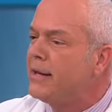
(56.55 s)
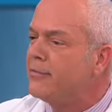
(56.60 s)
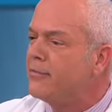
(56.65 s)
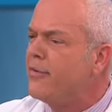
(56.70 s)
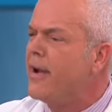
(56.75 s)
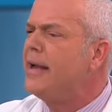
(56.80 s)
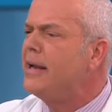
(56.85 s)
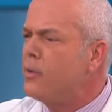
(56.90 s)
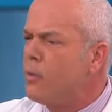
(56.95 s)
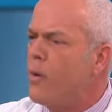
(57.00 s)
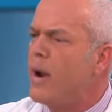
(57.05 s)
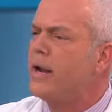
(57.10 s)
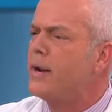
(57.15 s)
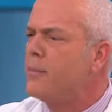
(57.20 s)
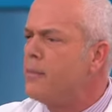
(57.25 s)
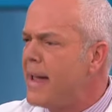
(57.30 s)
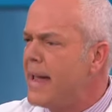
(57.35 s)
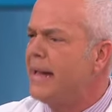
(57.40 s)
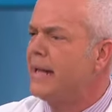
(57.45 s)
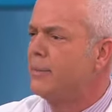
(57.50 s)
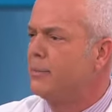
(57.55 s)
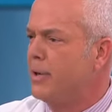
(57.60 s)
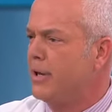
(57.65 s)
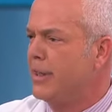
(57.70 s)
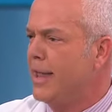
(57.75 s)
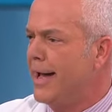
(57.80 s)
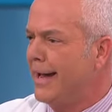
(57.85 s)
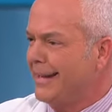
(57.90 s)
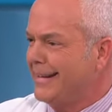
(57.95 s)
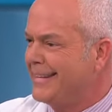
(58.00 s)
Find a way to make it
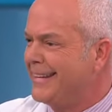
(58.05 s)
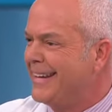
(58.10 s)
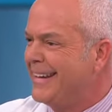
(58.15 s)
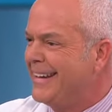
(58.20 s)
polite.